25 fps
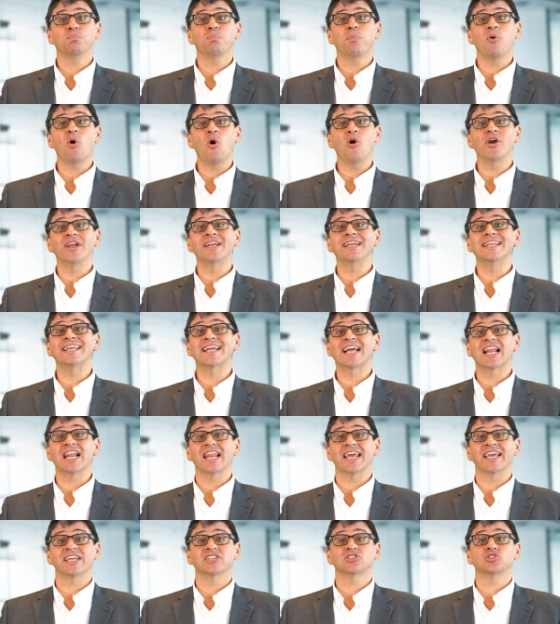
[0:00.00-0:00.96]
point and
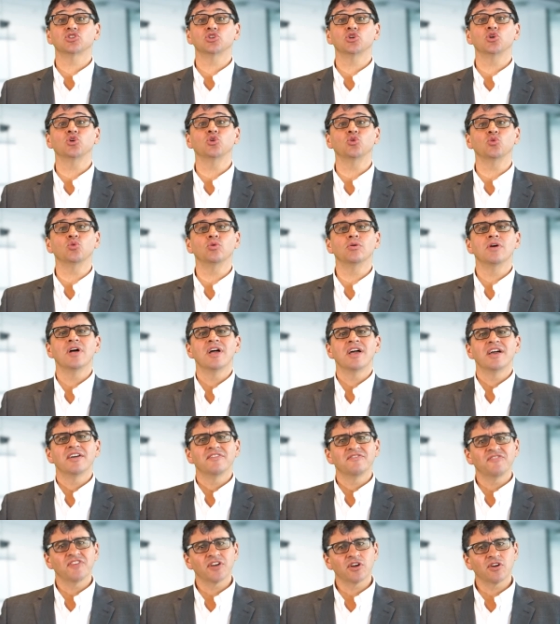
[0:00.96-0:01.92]
click tool
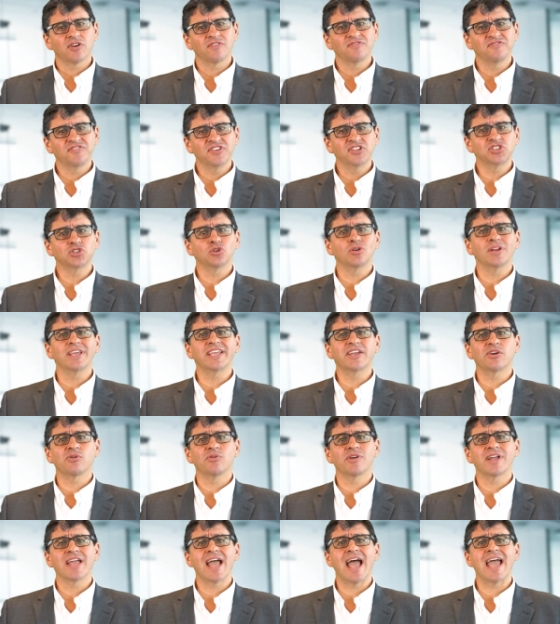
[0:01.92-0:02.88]
for visually
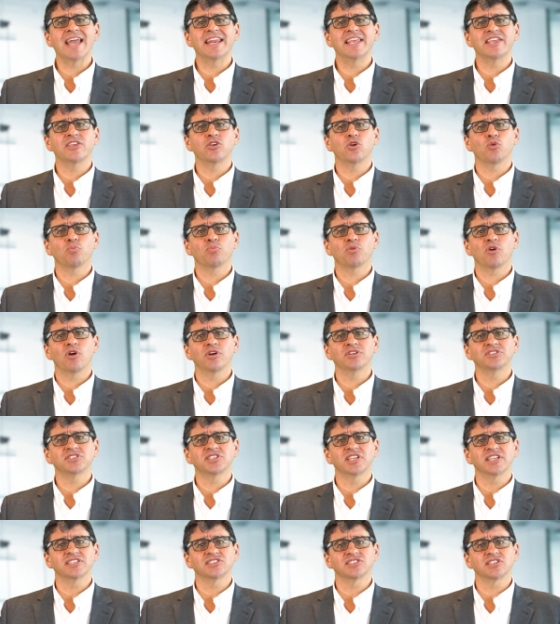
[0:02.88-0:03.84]
creating your
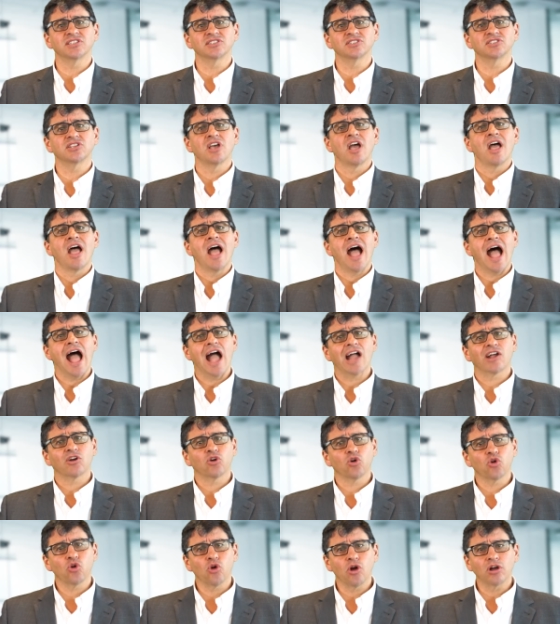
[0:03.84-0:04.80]
processes
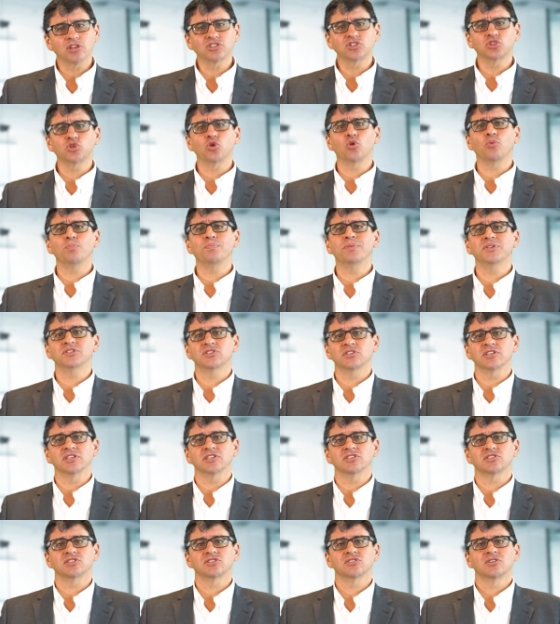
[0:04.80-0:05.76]
across your
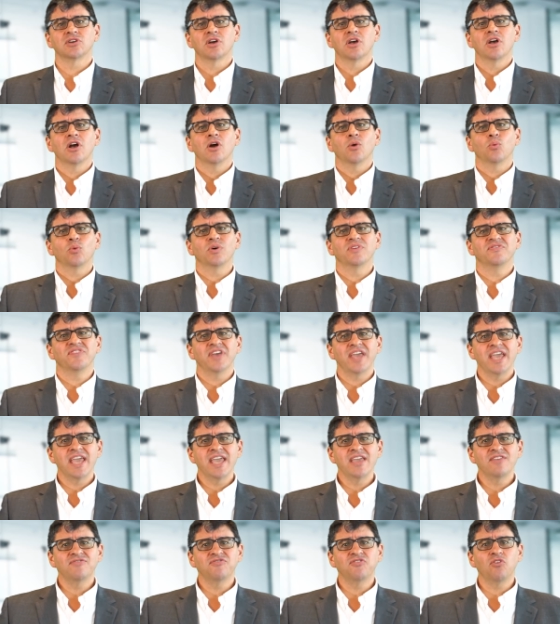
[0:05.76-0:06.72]
business with
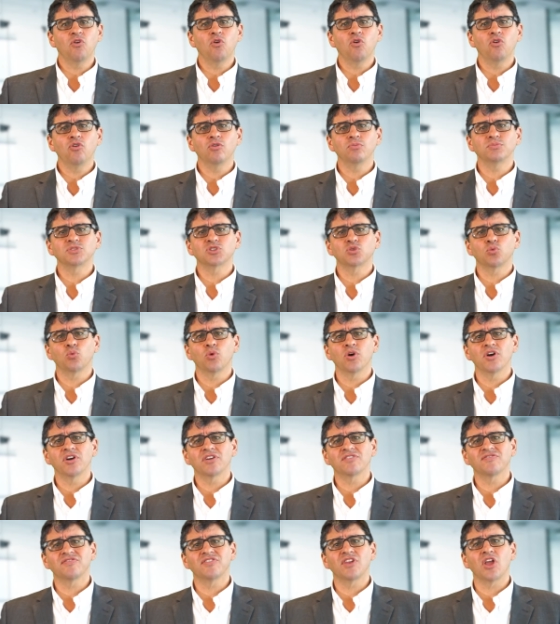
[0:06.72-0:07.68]
e-forms,
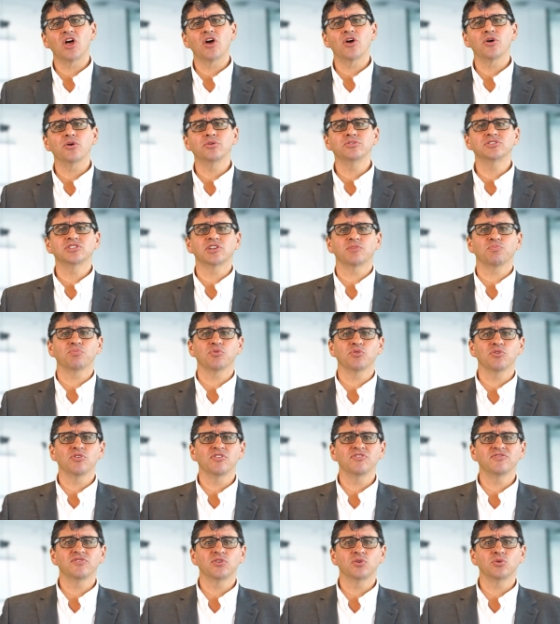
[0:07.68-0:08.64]
workflows,
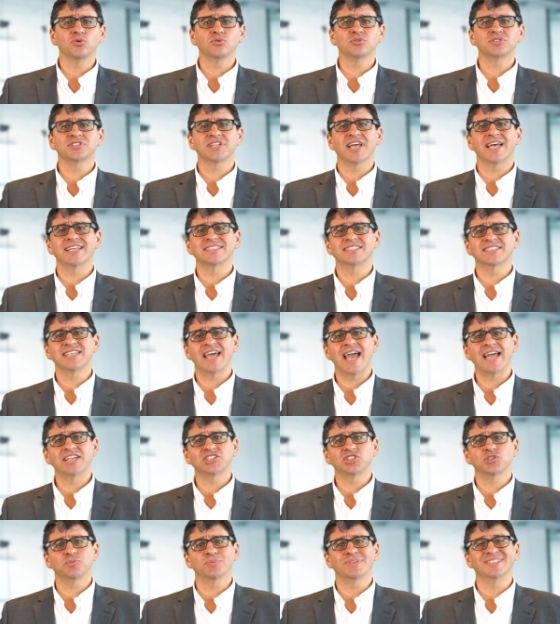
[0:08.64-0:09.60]
approvals,
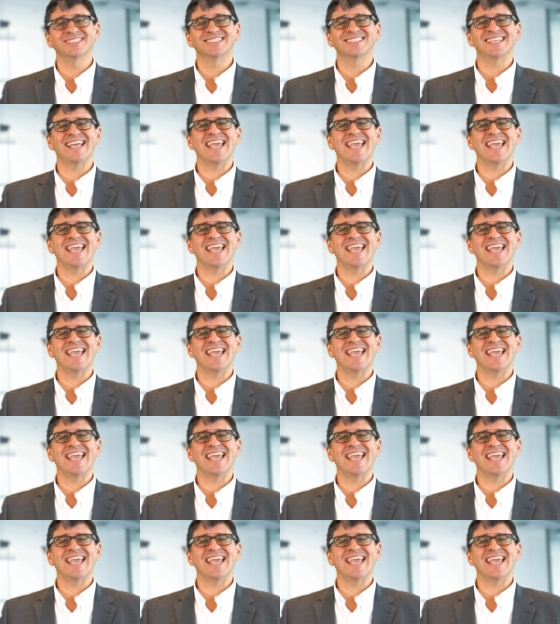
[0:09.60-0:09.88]
attachments